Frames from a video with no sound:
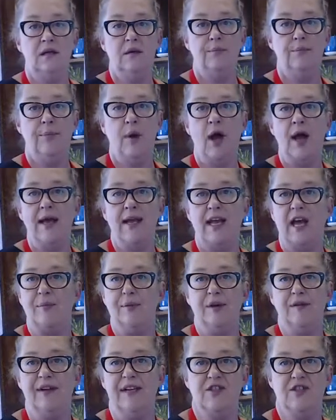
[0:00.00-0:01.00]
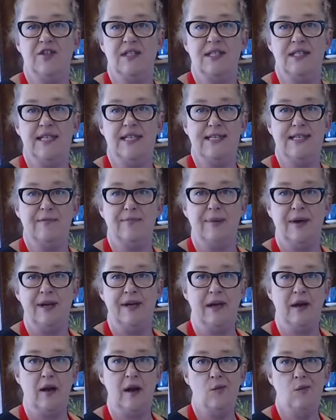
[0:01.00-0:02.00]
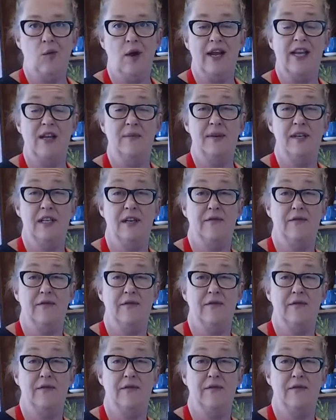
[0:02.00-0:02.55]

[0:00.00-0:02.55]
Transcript: Buy a couple of extra sticks of butter and whack them in your